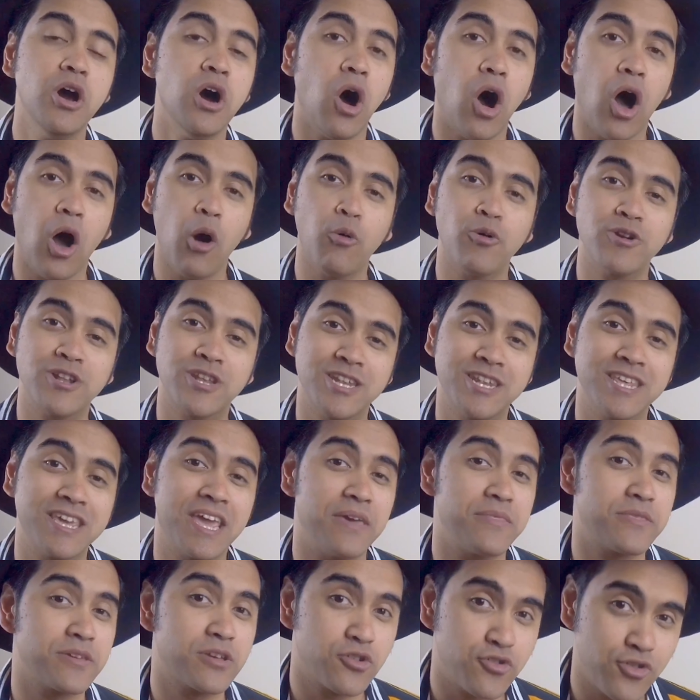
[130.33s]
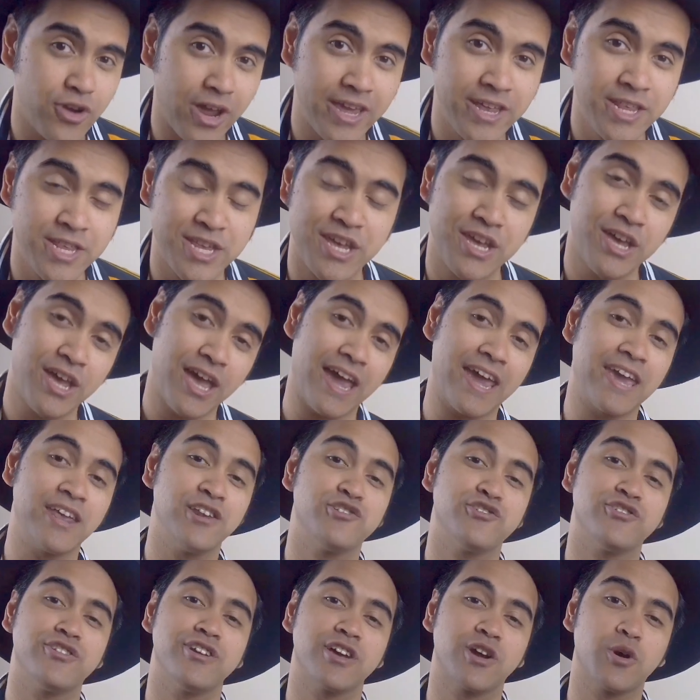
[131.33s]
I wanted to get the creator,
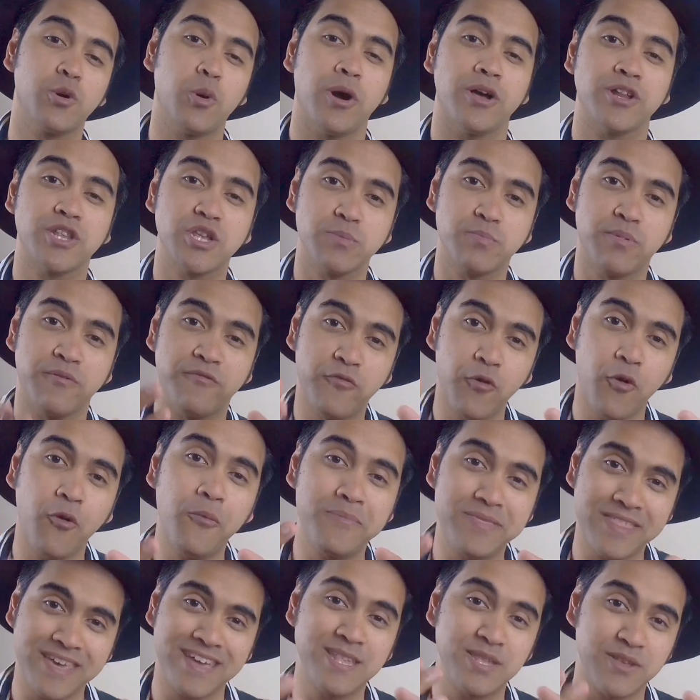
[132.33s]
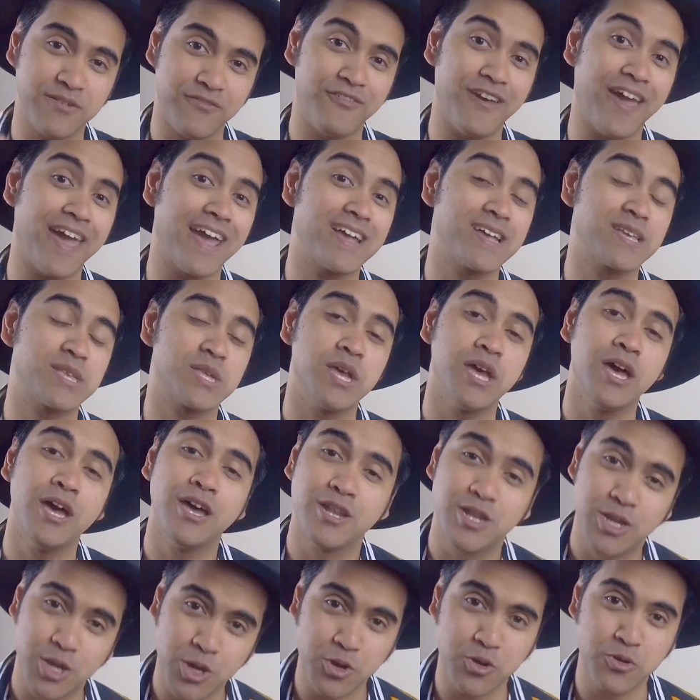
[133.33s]
Adrian Lacroix, to perform these effects
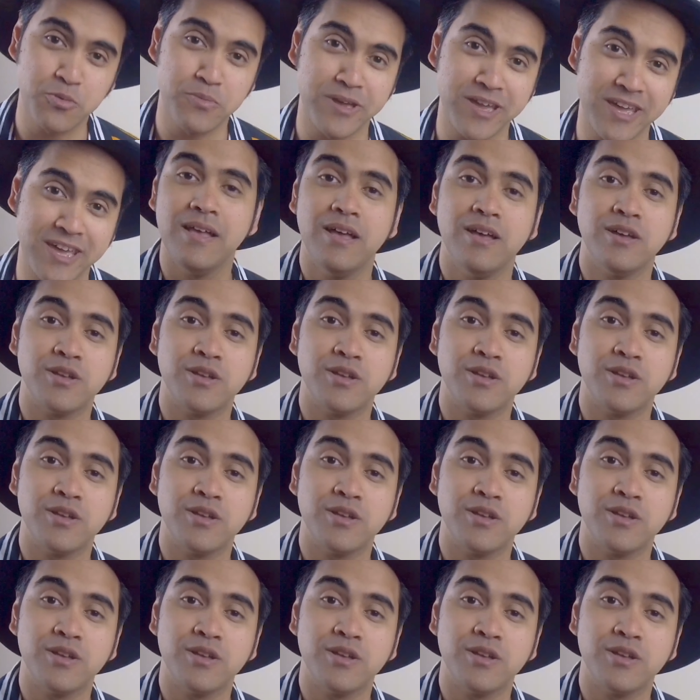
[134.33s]
to me.